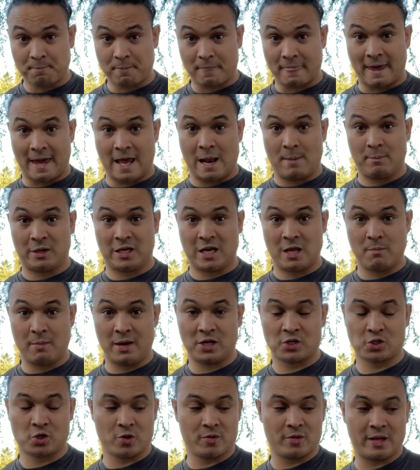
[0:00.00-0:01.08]
And I'm going to make
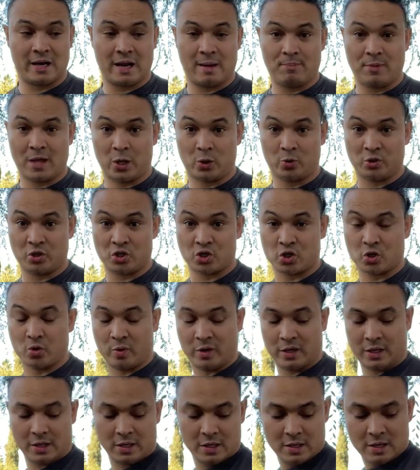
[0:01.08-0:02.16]
sure that I'm not only
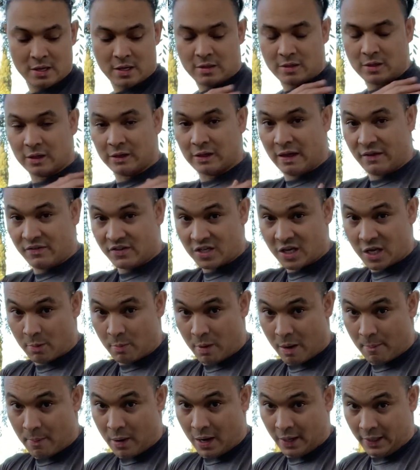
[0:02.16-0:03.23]
showing the left side of my
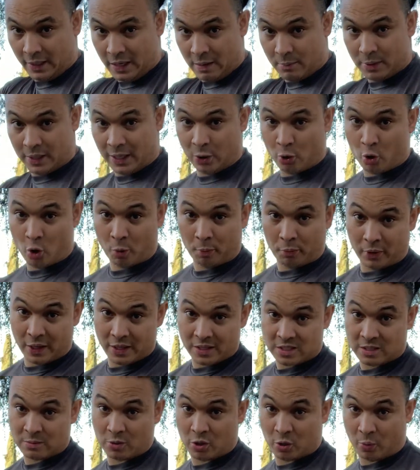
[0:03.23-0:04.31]
body, I'm going to incorporate
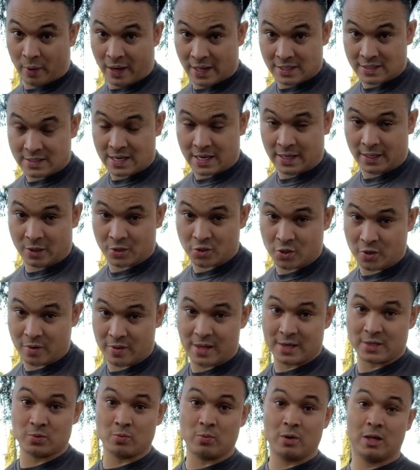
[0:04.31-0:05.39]
some of the right side. I'll show you that
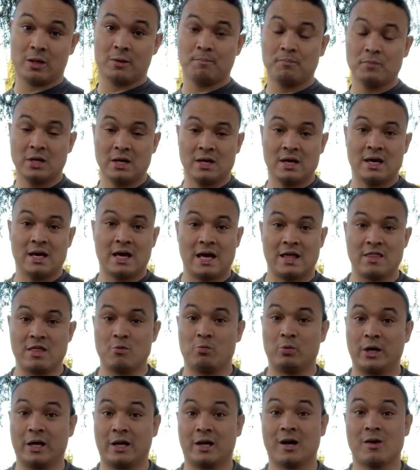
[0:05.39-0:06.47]
as well. And then
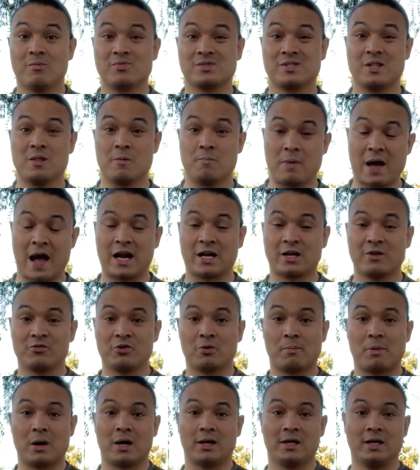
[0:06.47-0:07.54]
when it comes to the back of your
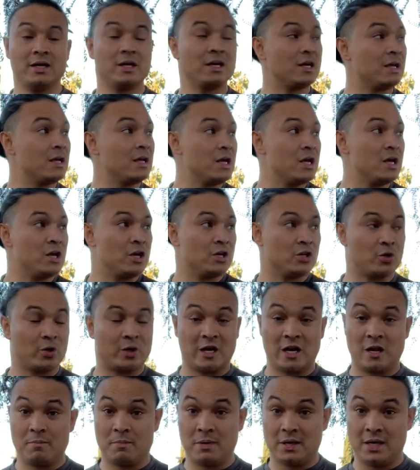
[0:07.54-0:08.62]
body, you're going
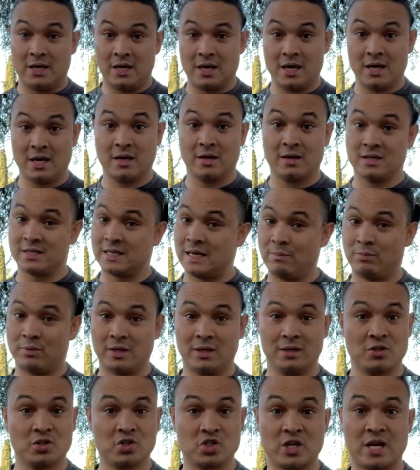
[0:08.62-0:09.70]
to be same
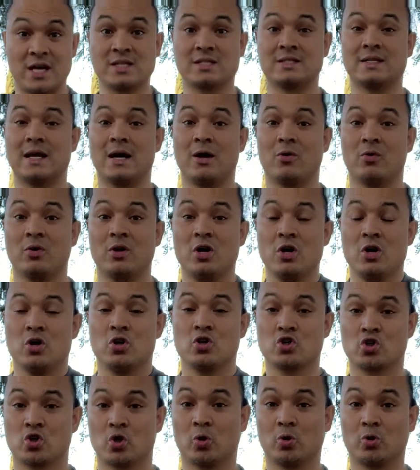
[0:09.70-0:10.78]
thing, chest out,
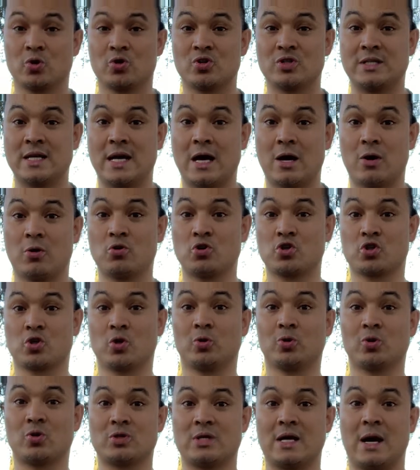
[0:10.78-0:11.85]
shoulders down,
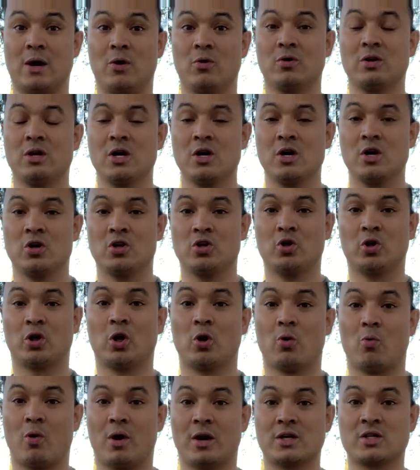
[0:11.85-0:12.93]
shoulders out. You're going to
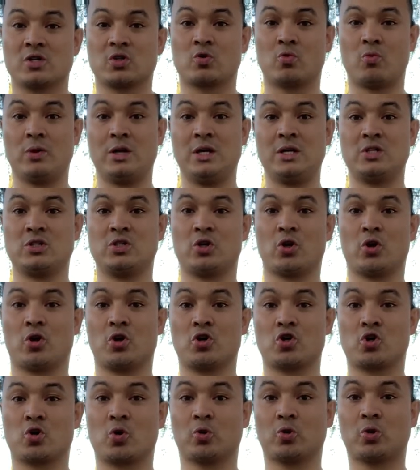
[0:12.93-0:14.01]
want to squeeze your
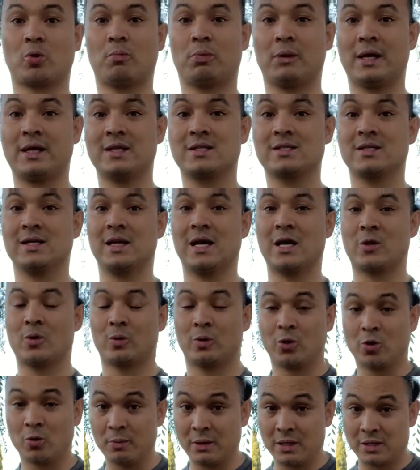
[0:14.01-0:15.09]
shoulder blades together a
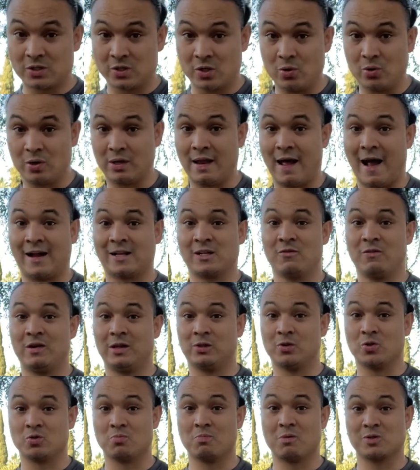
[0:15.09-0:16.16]
little bit so you can activate
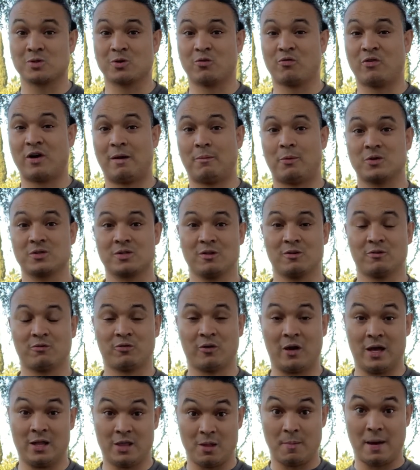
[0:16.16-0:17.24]
those muscle fibers in the front
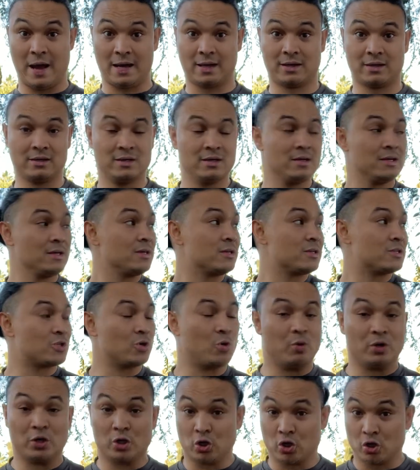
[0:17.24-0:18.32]
and the back. So
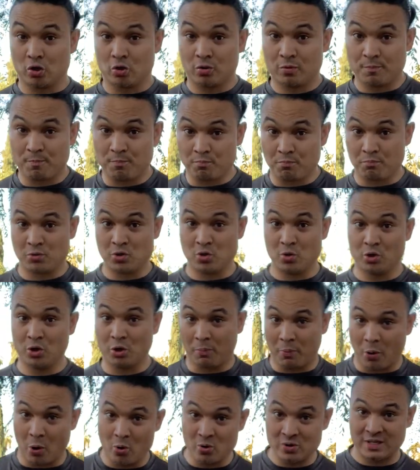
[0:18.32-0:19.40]
when you're doing your
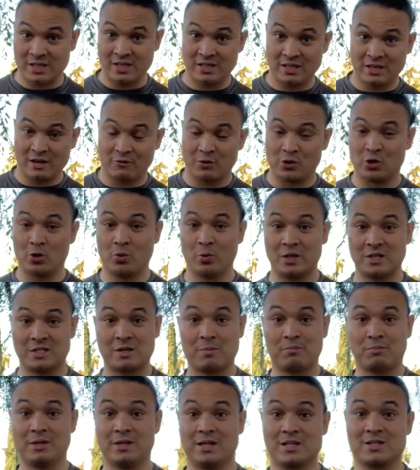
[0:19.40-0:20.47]
posing, if you're doing
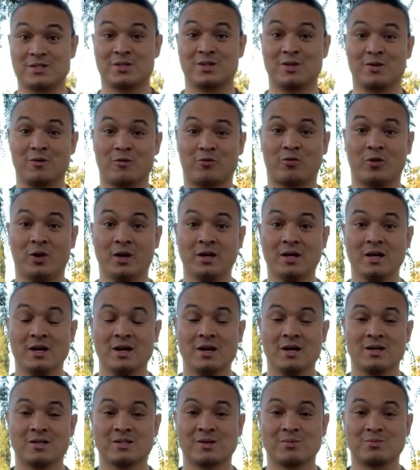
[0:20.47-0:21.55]
something that's to the front,
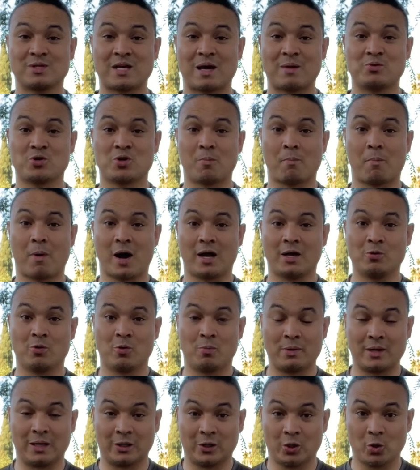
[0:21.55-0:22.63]
sometimes your body will be
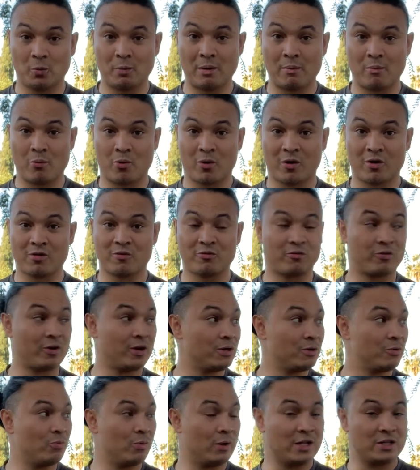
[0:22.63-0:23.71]
a little bit more to the front.
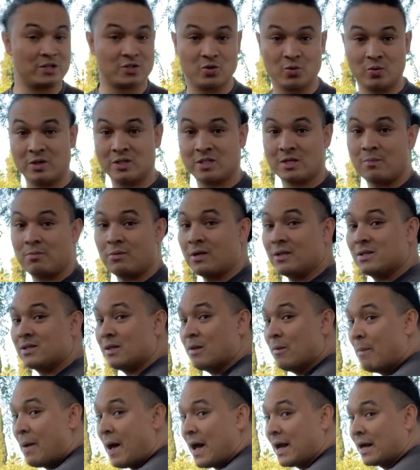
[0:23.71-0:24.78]
When it's doing something to the
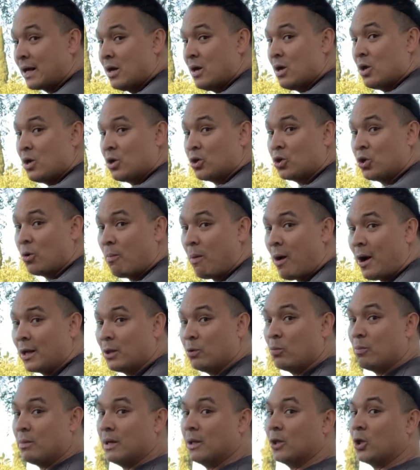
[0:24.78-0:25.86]
back, your body will
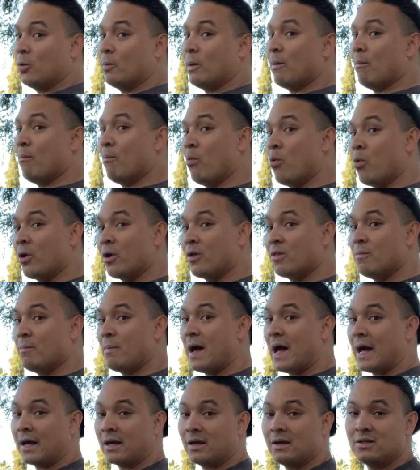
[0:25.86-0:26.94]
be a little bit more to the
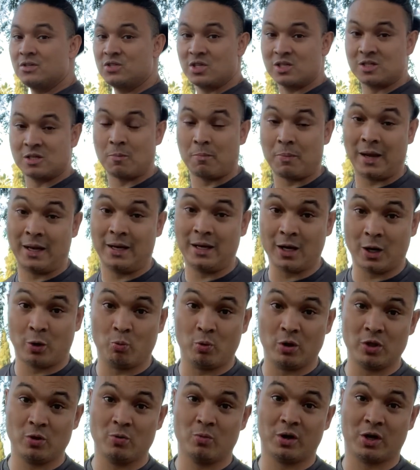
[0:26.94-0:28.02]
back, just depending on
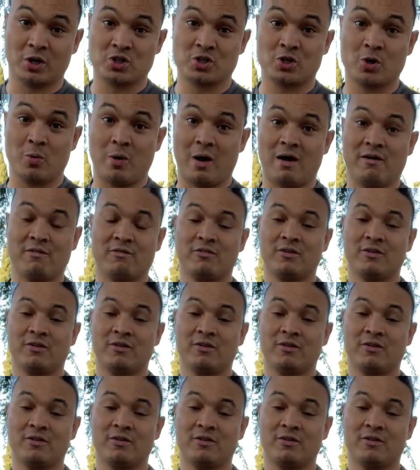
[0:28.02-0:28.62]
what you want to show off.